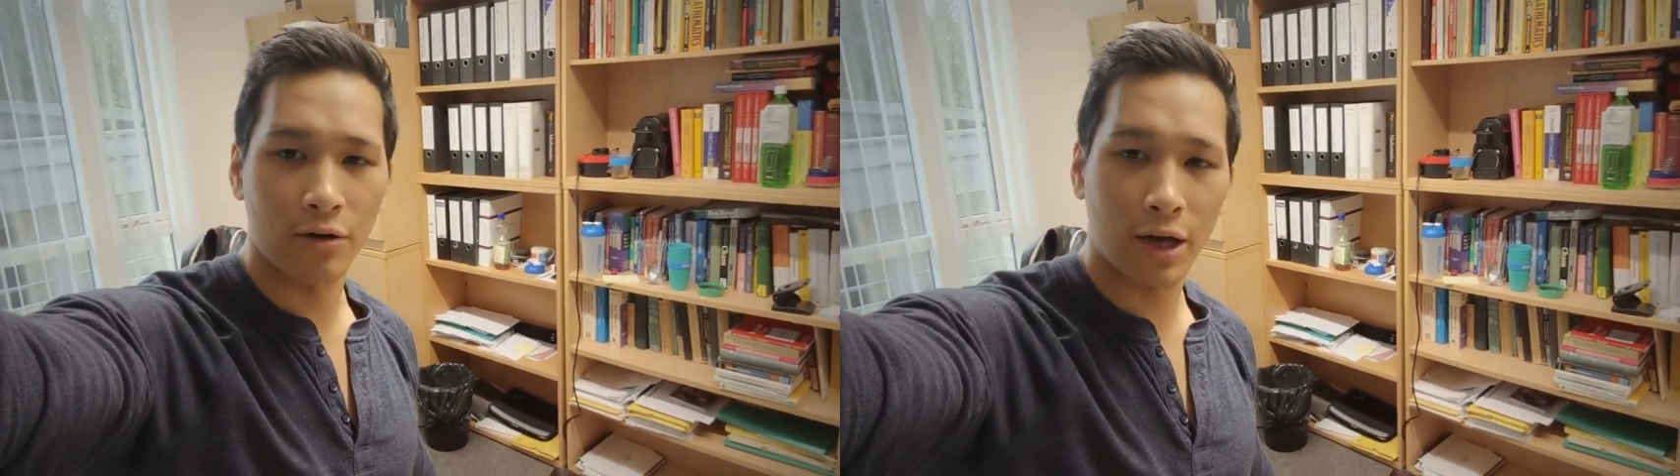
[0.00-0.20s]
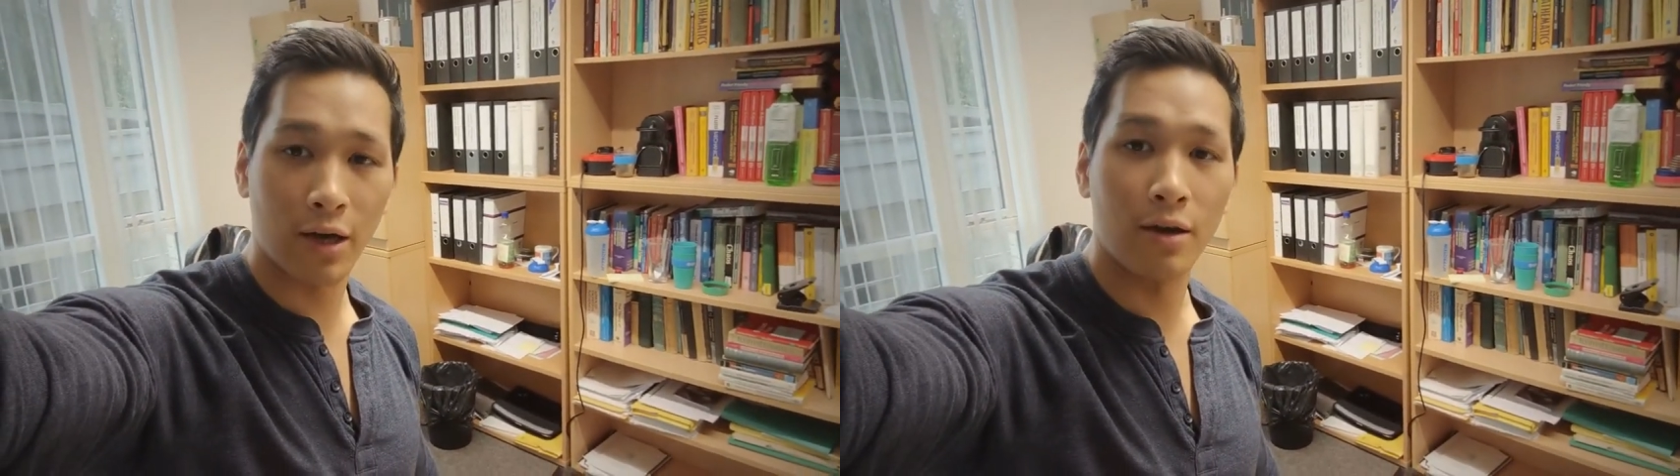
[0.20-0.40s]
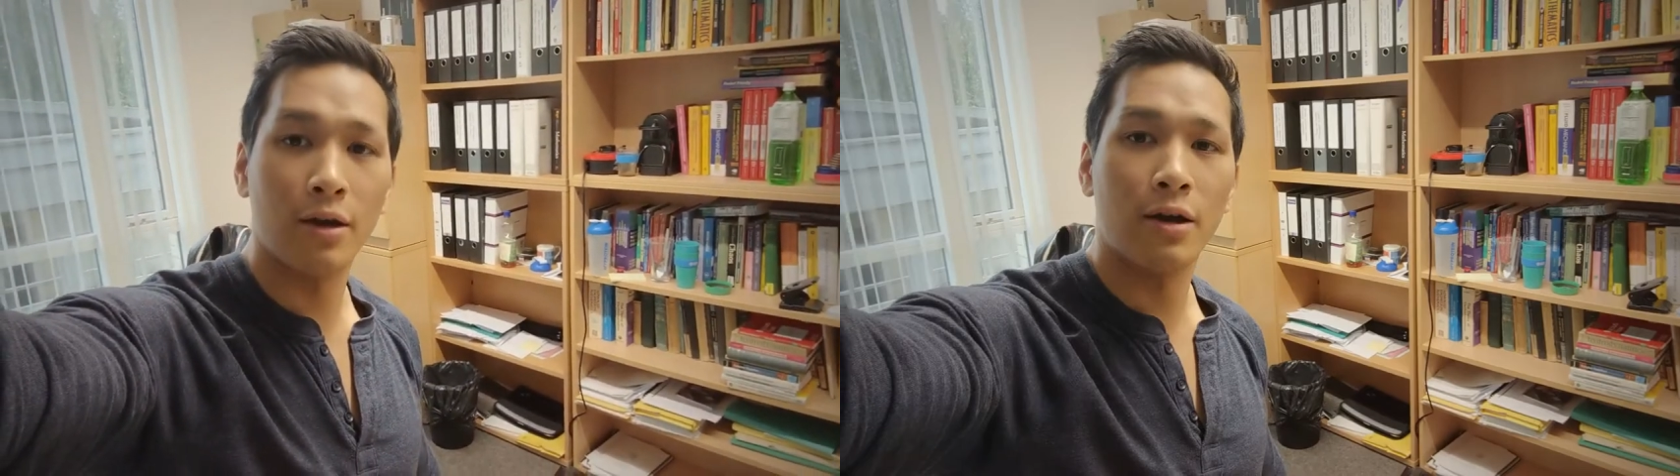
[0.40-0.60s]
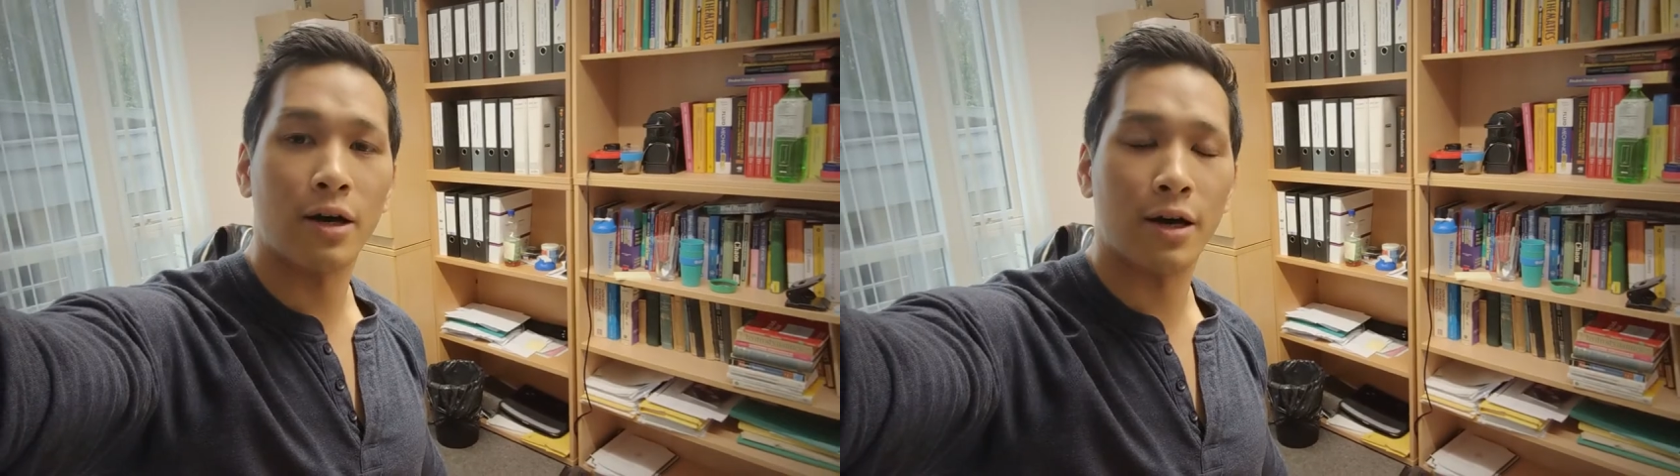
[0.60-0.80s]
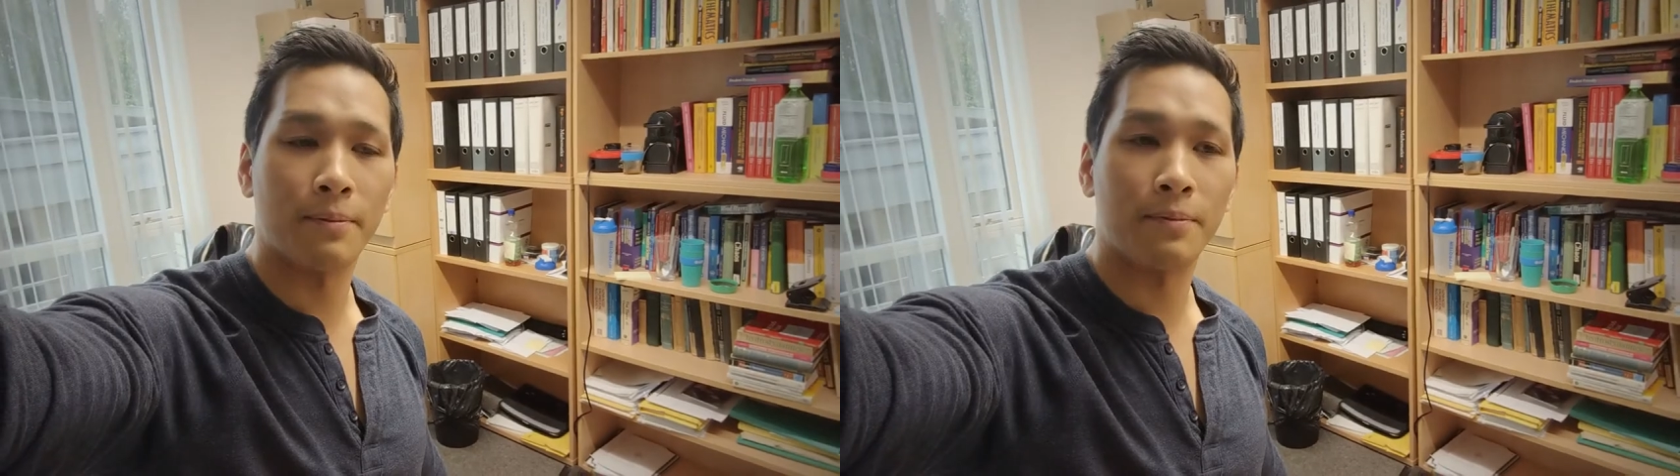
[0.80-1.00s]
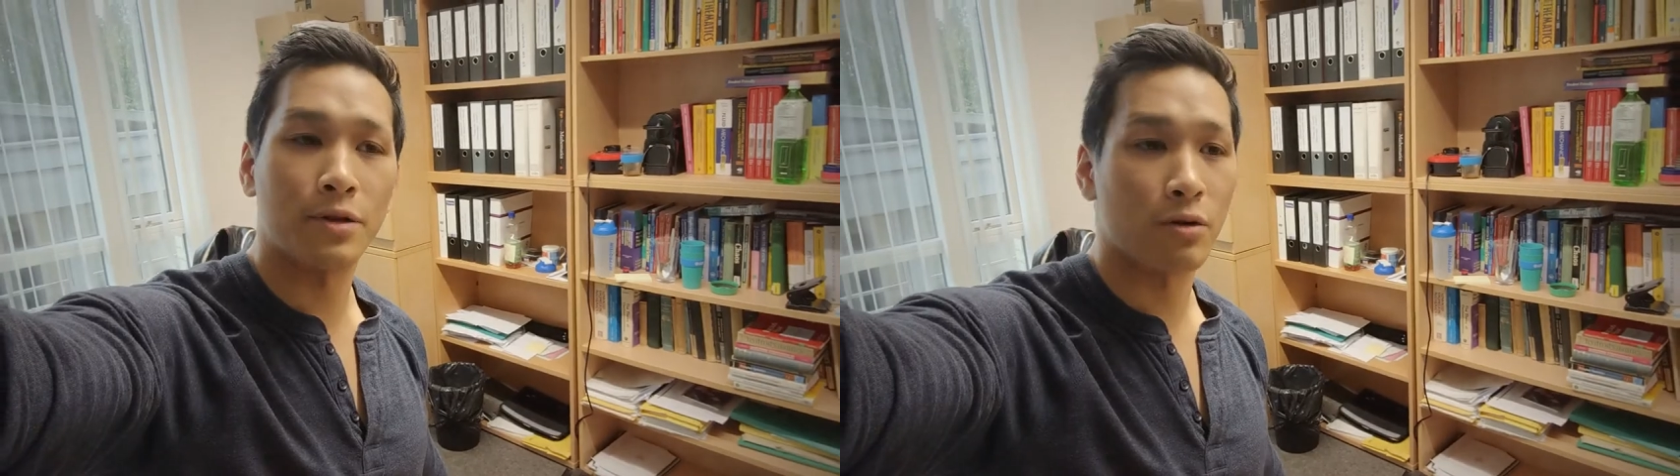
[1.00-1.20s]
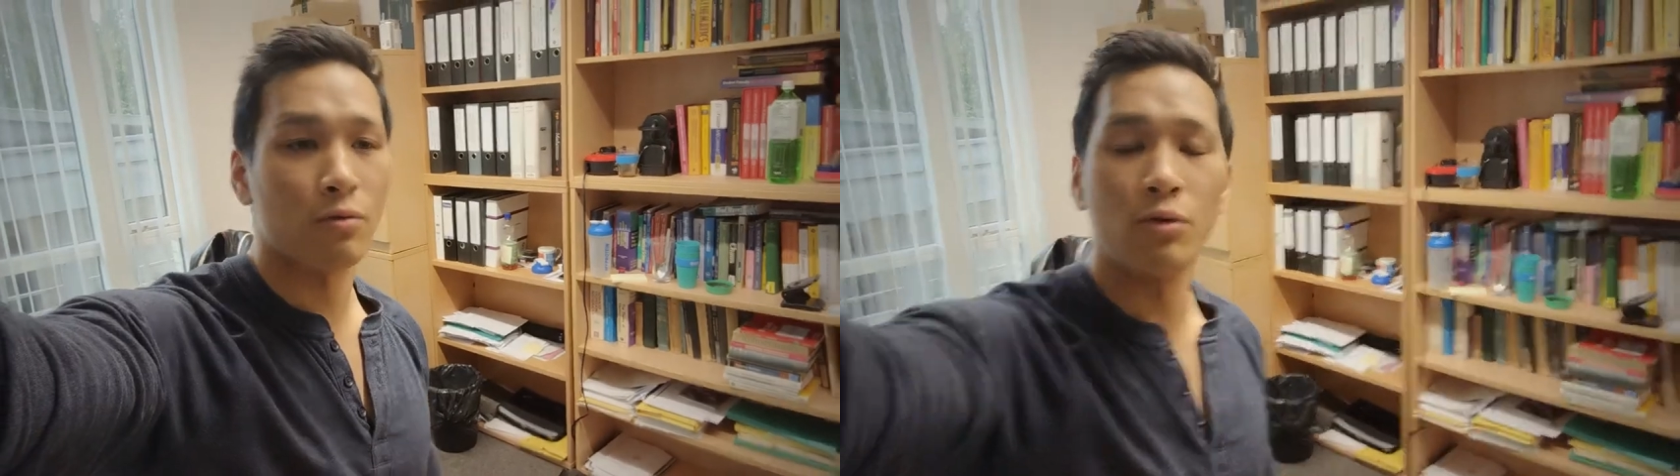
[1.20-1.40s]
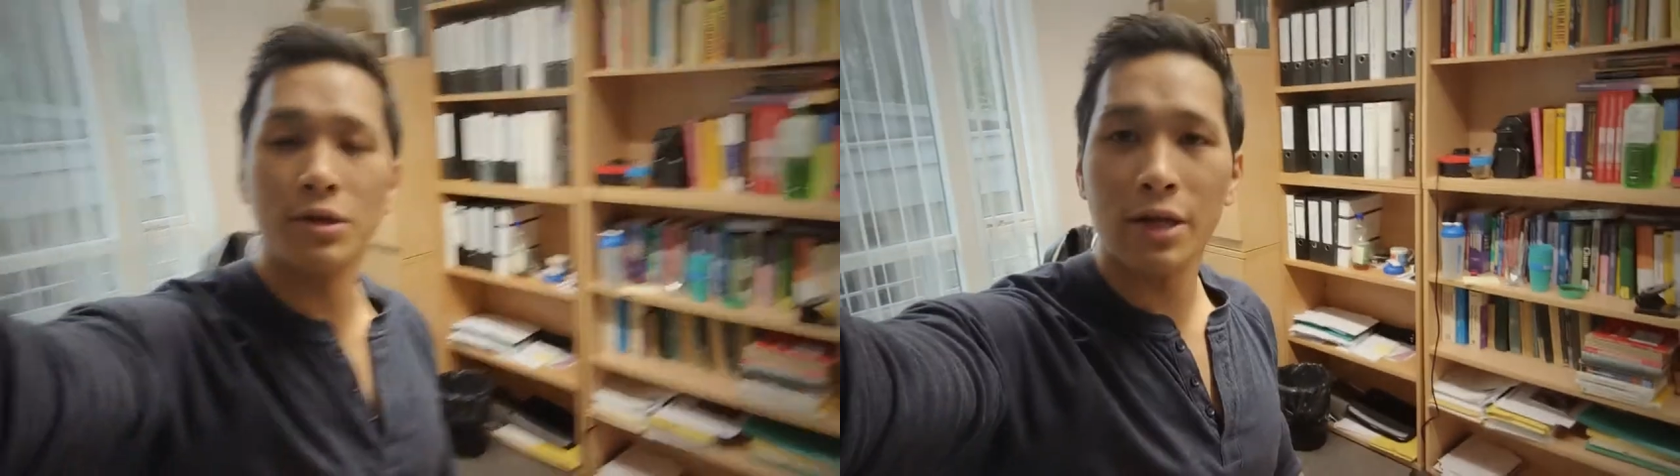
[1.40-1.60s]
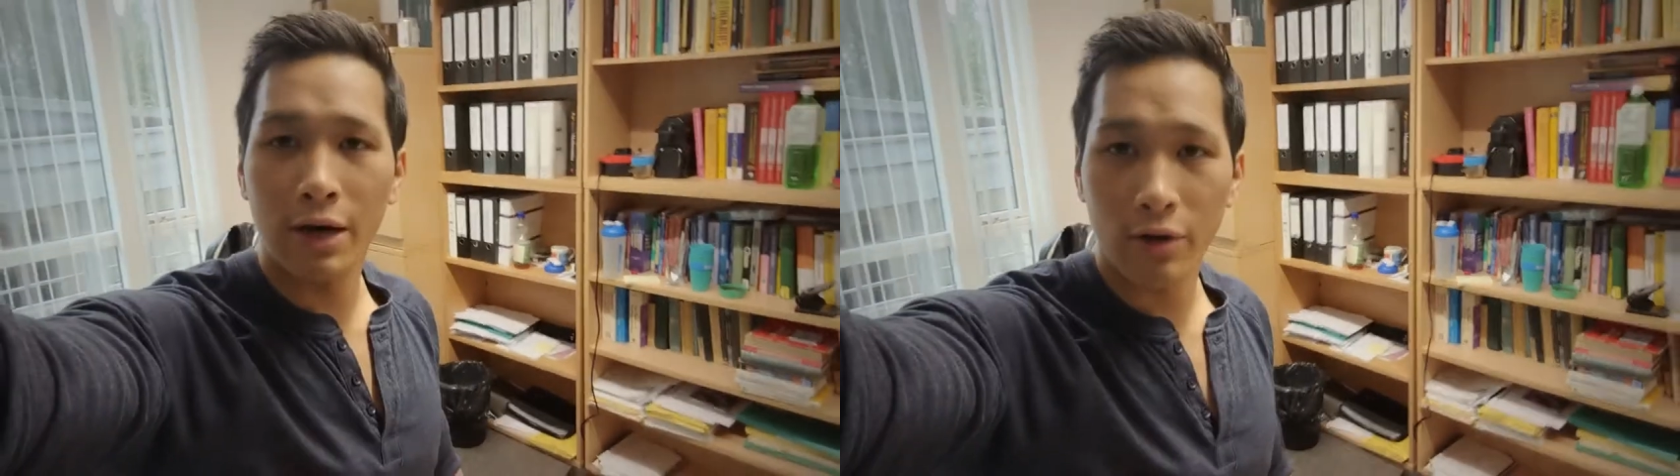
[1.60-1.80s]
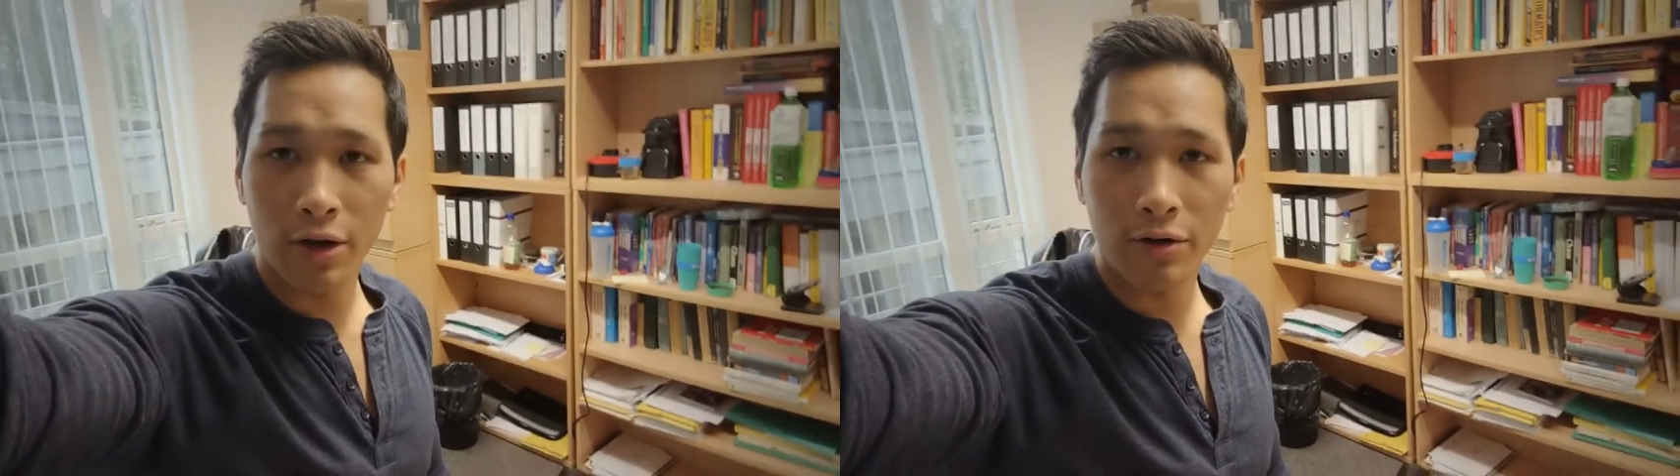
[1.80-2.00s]
okay? So we'll see
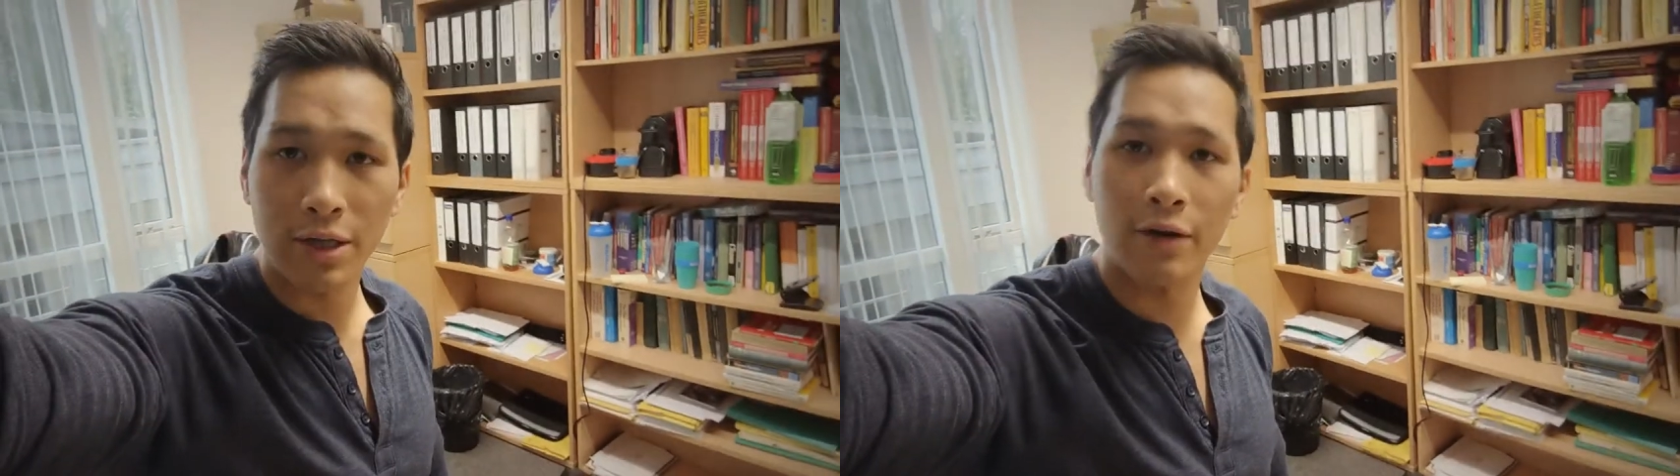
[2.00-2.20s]
how it goes.